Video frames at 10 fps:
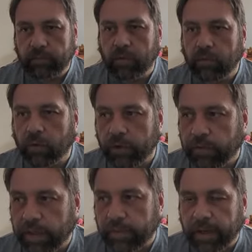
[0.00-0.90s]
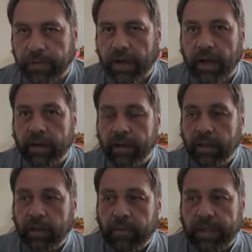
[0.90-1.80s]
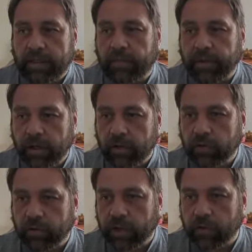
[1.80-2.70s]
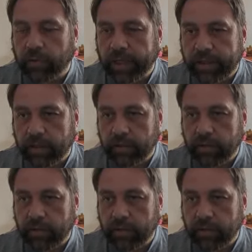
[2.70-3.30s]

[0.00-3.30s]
what you think about that. But that's something I also always do.